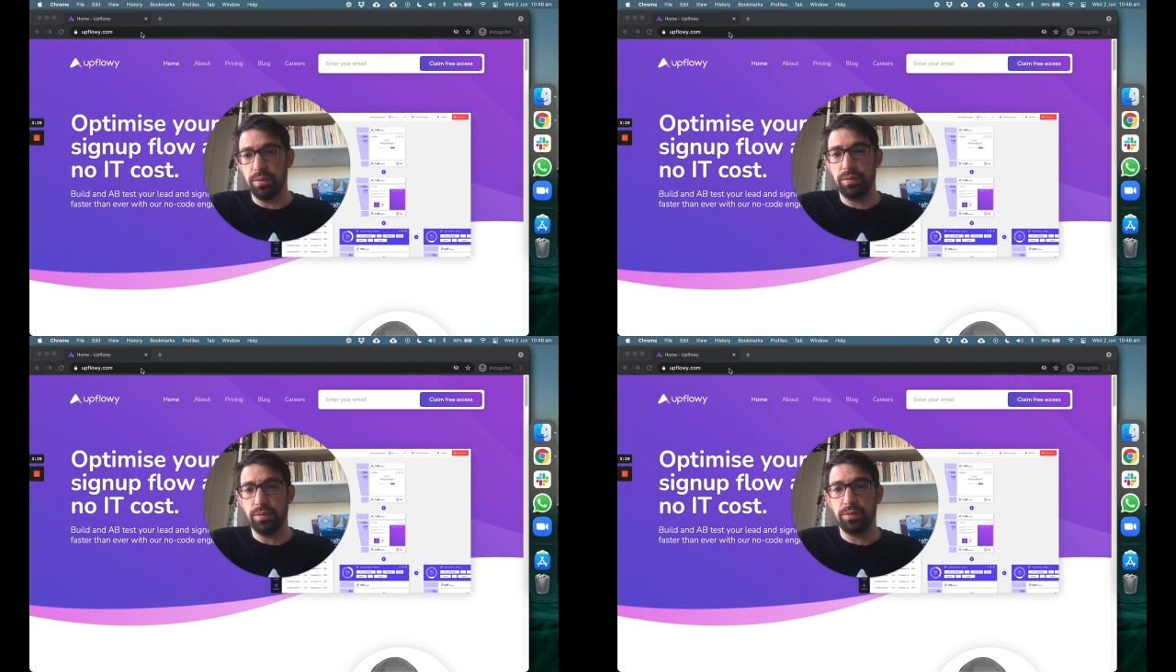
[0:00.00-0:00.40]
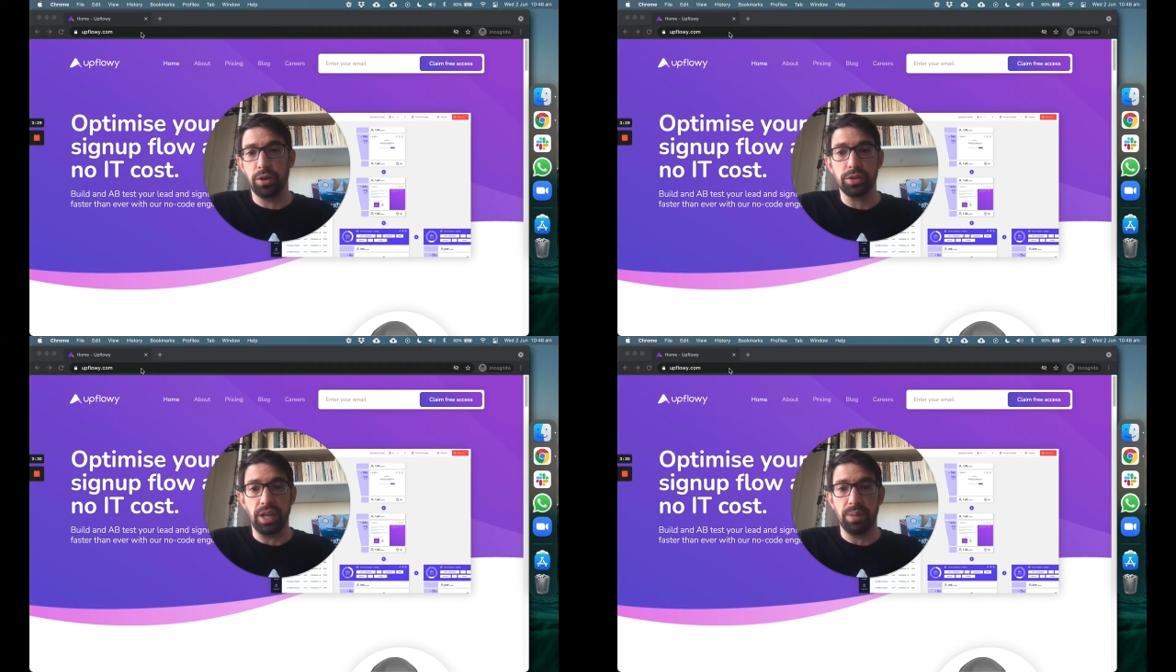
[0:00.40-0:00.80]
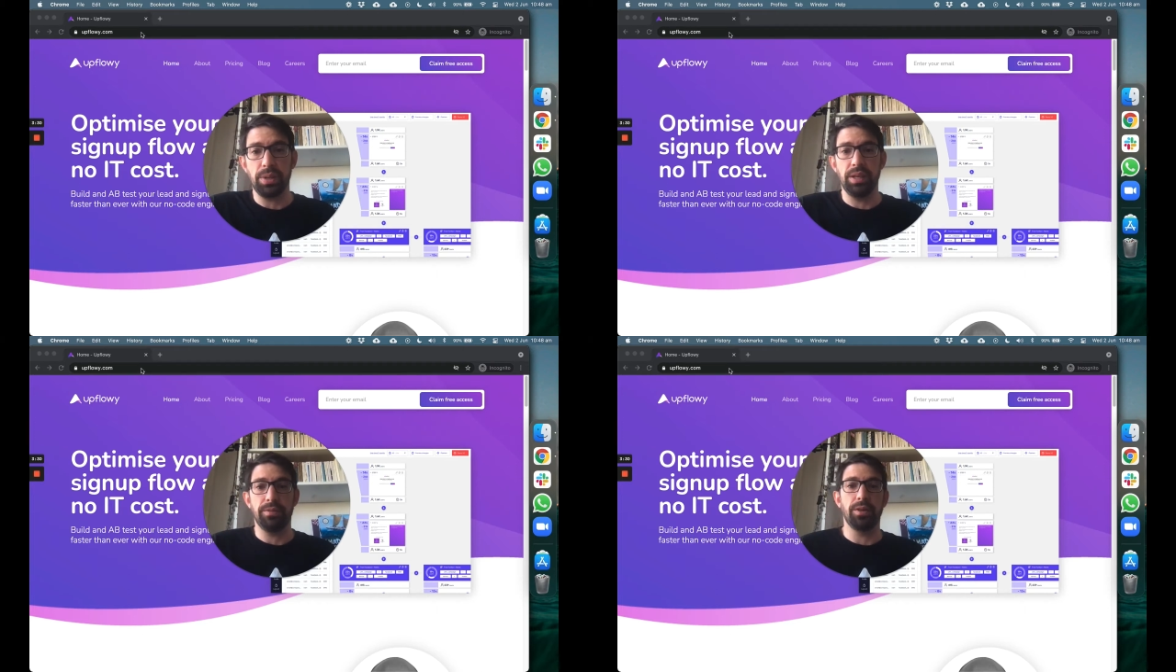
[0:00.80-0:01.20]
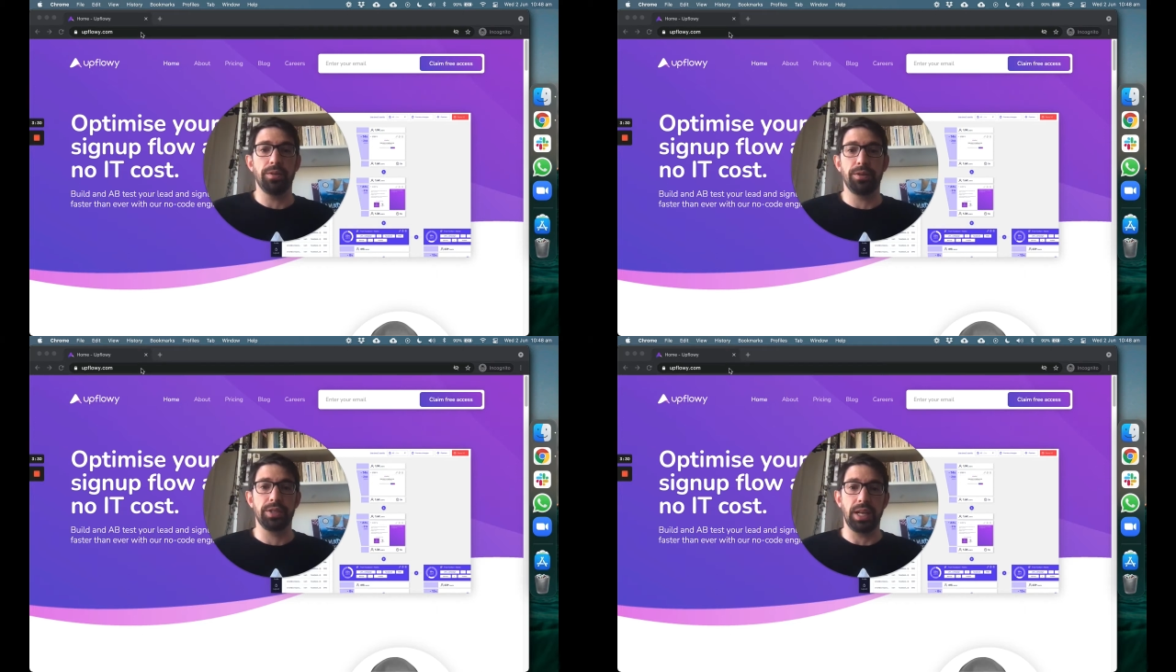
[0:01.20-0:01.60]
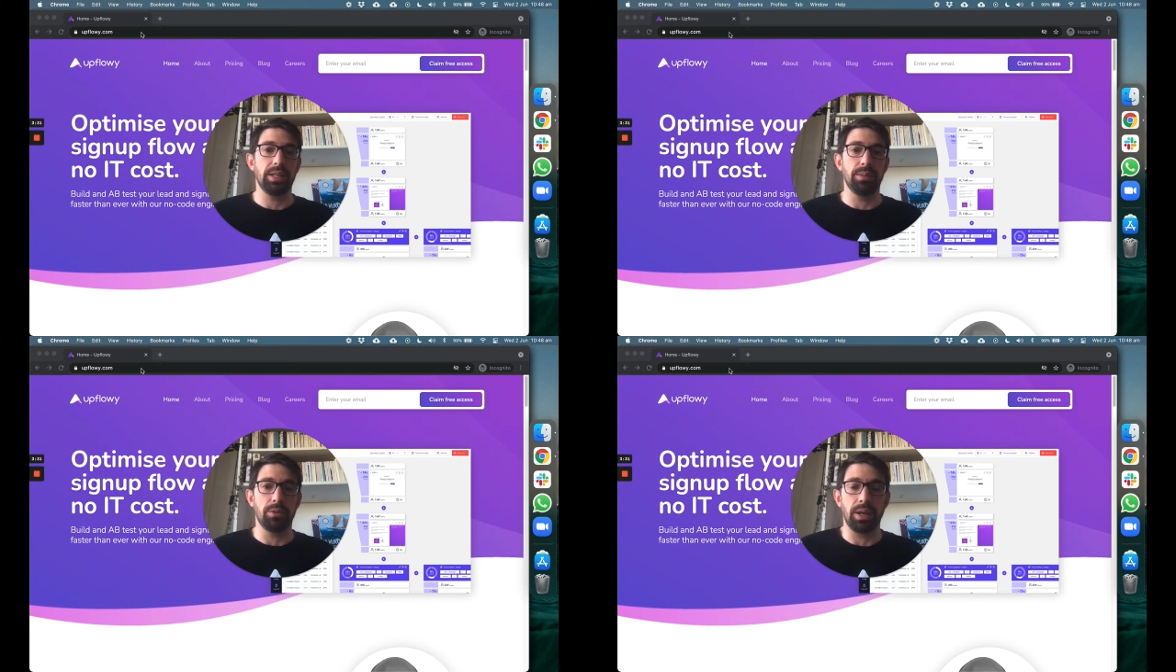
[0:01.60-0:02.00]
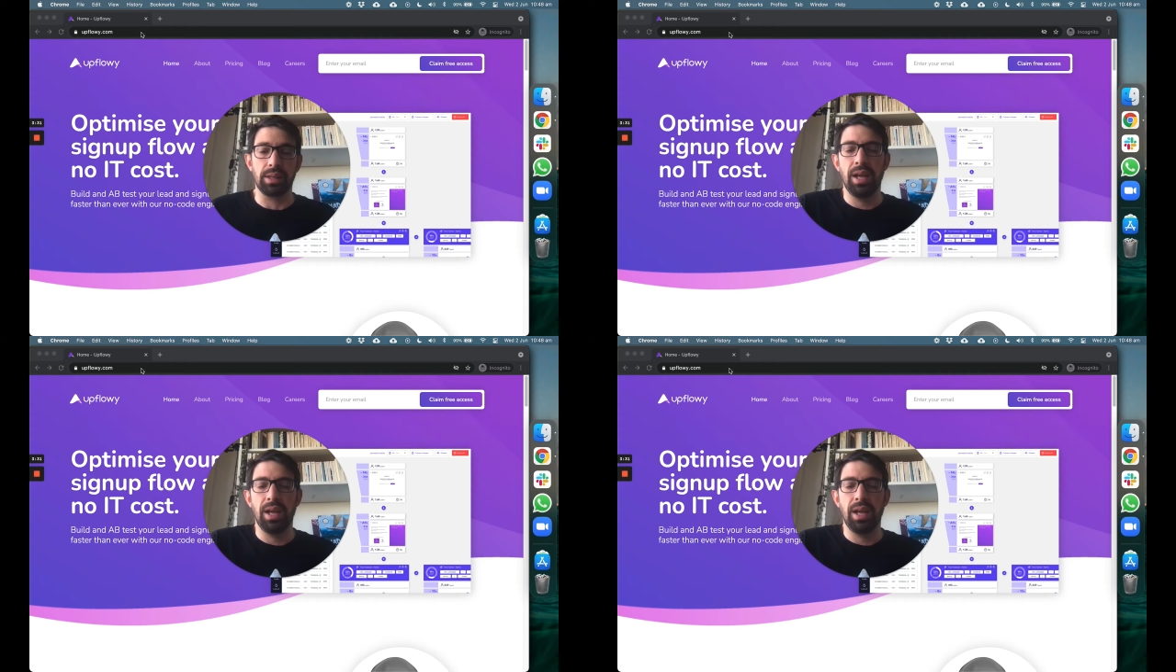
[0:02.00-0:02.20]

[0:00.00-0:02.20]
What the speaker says: voice on IP for sales team, right?